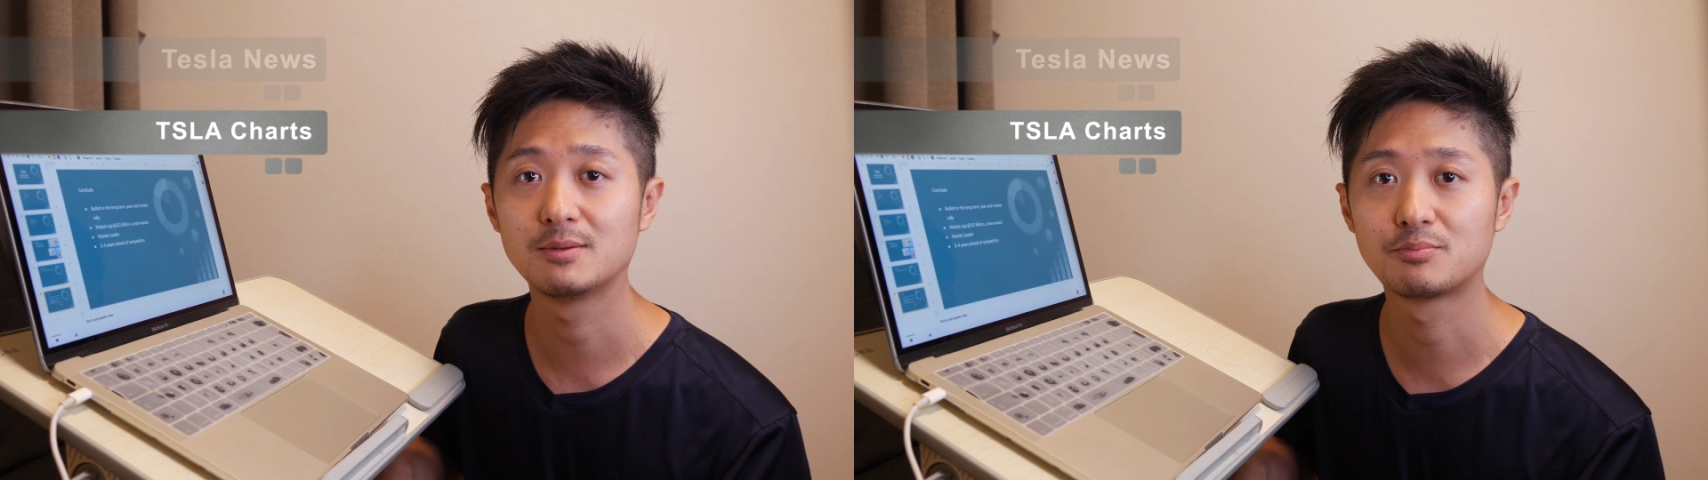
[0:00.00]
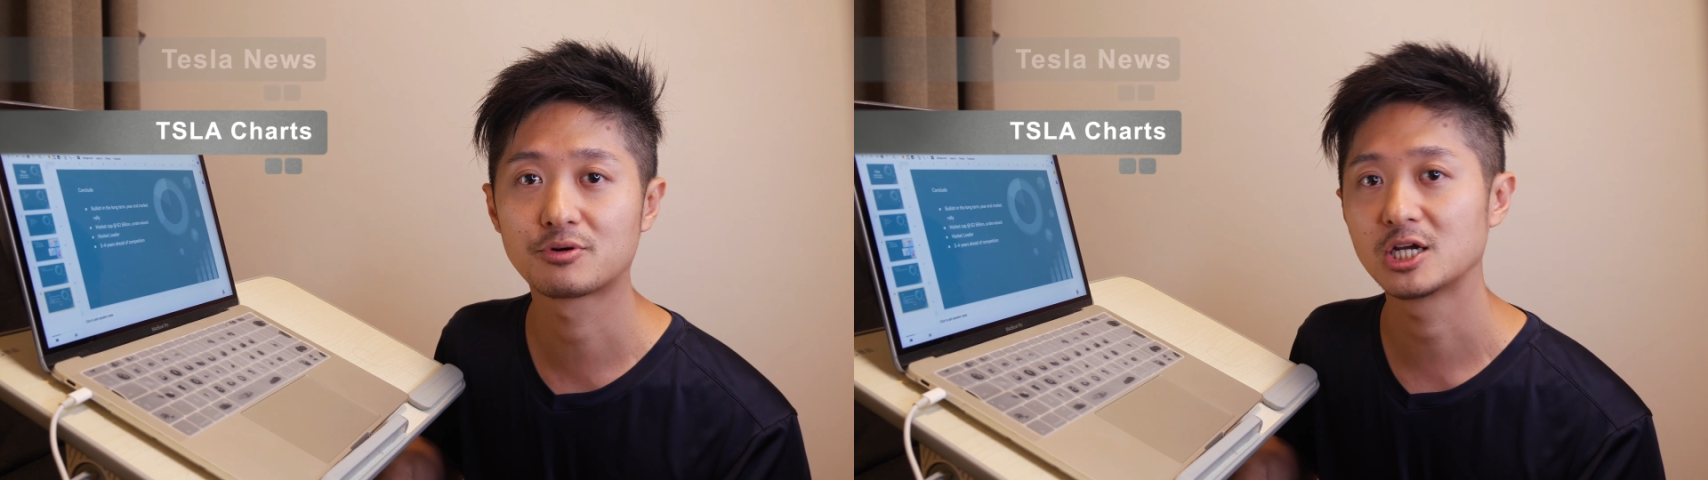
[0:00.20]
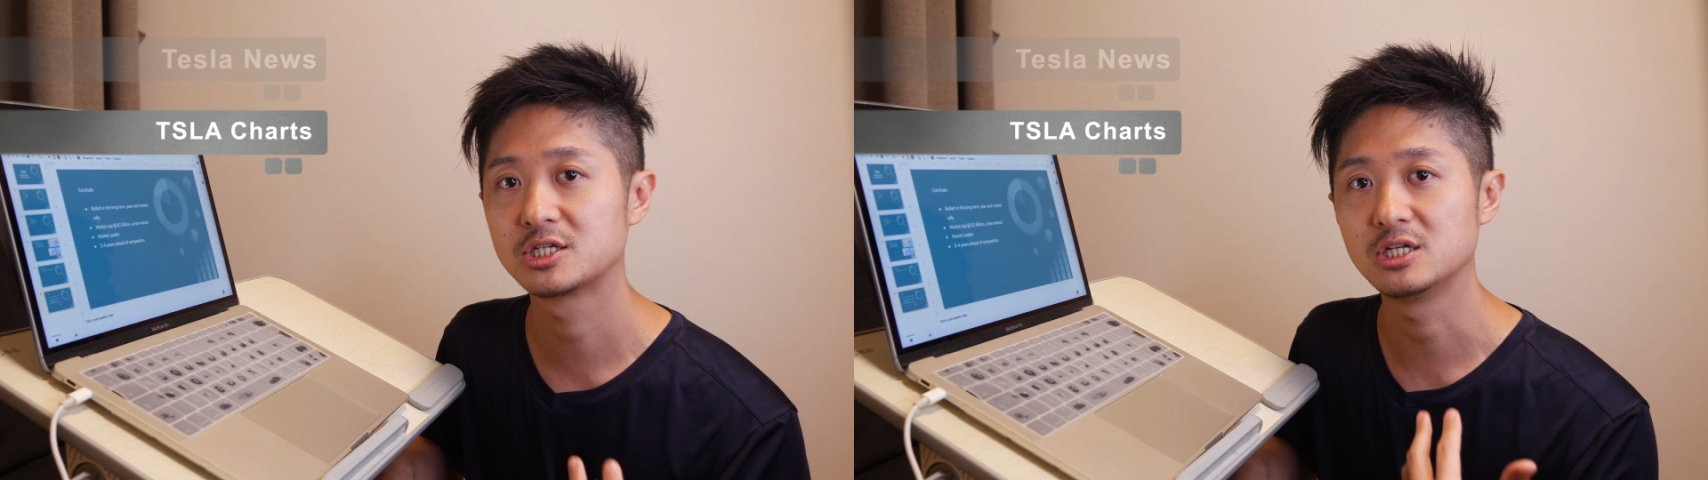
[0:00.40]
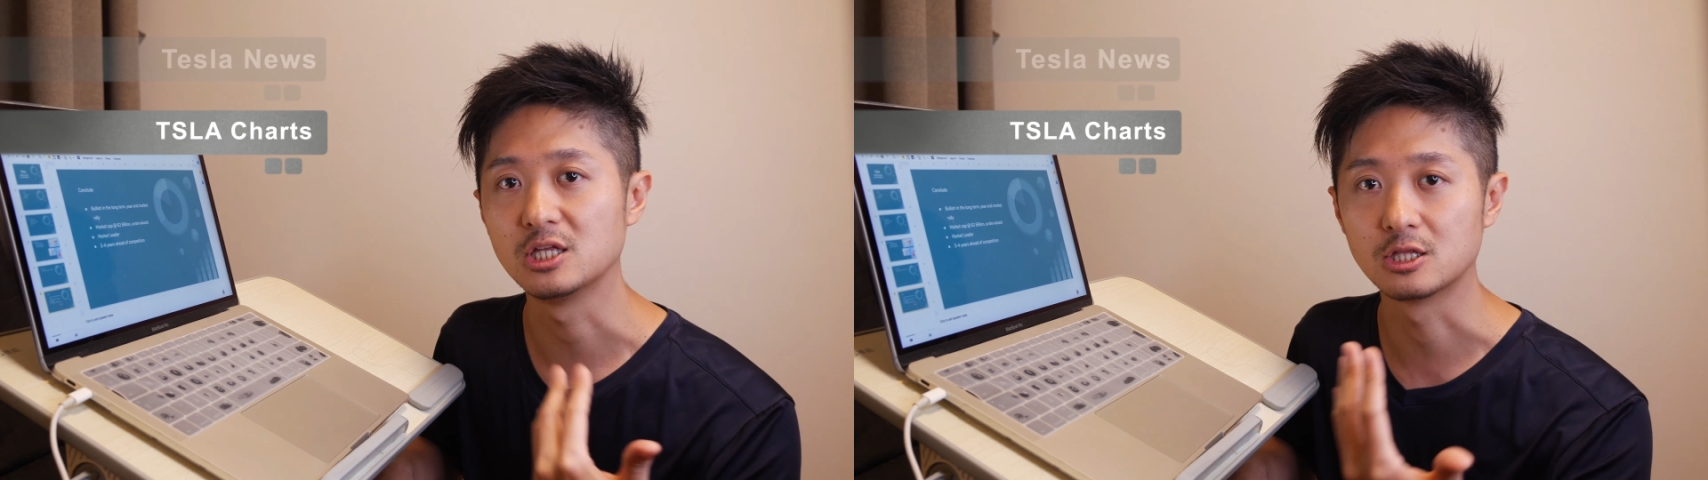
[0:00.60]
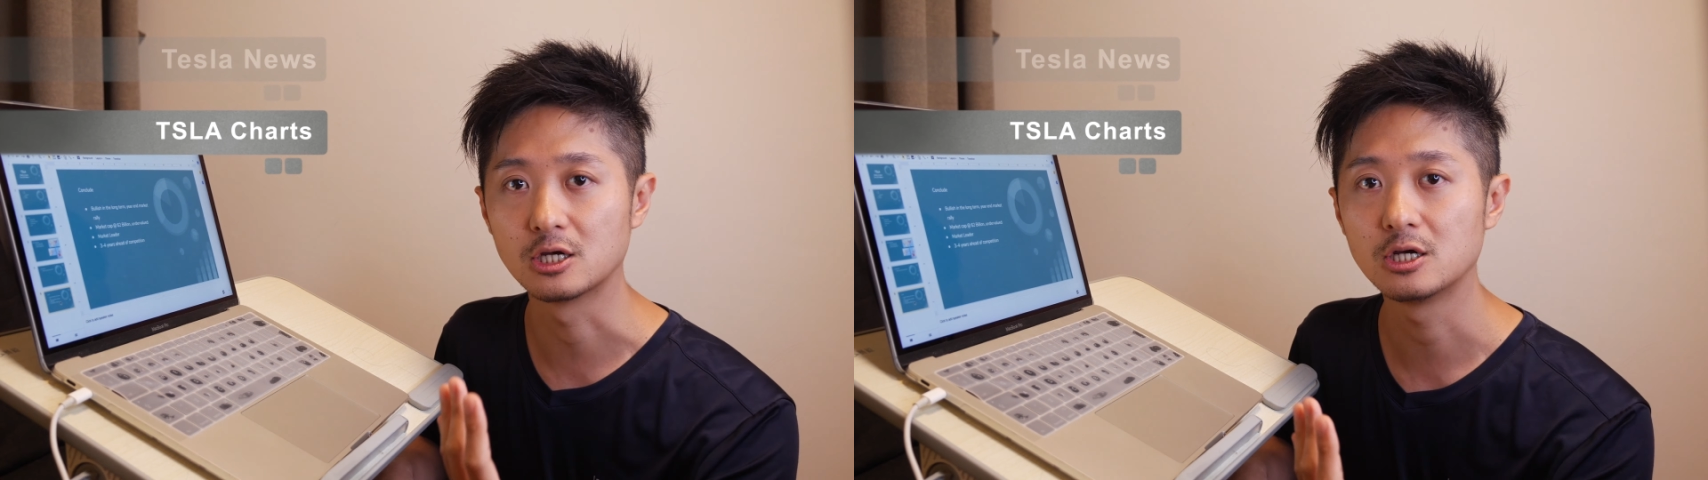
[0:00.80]
priced
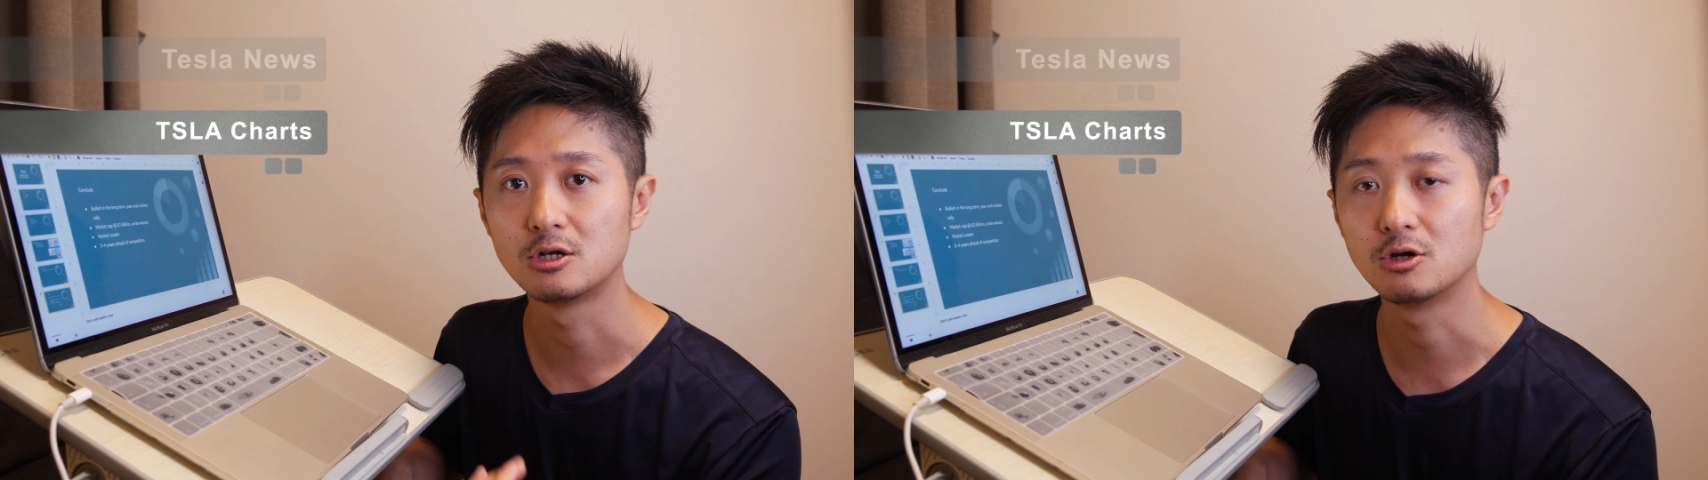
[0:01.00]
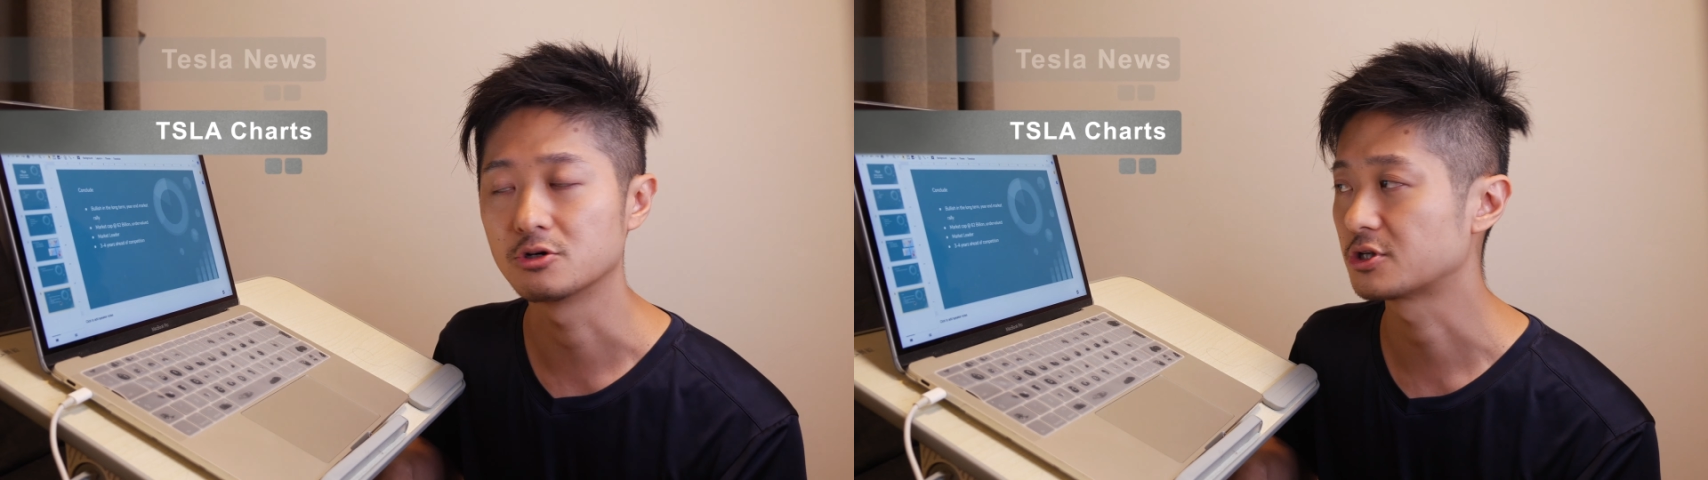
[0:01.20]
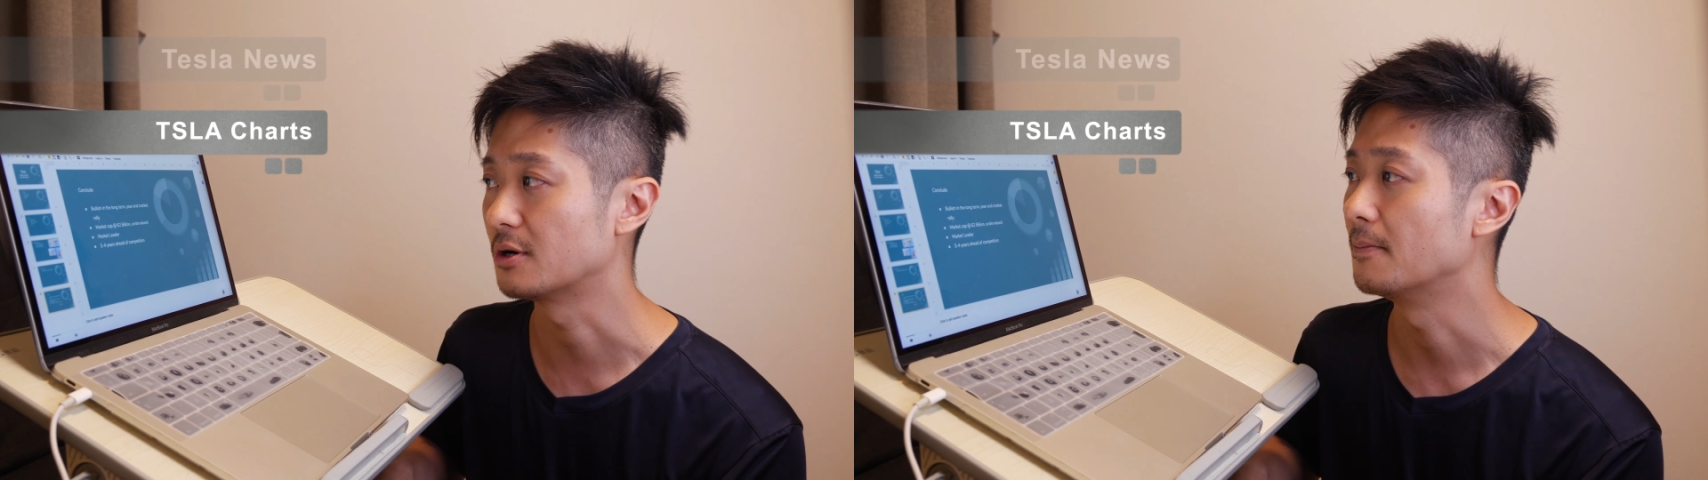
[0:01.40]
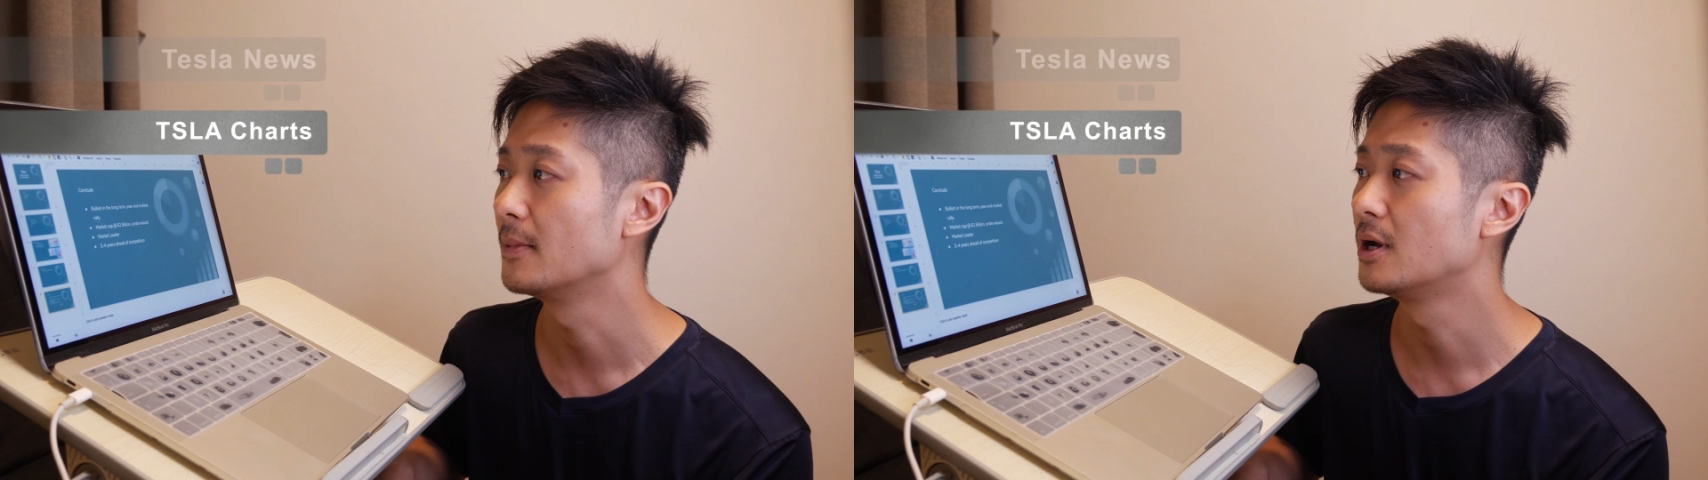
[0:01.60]
in the long term,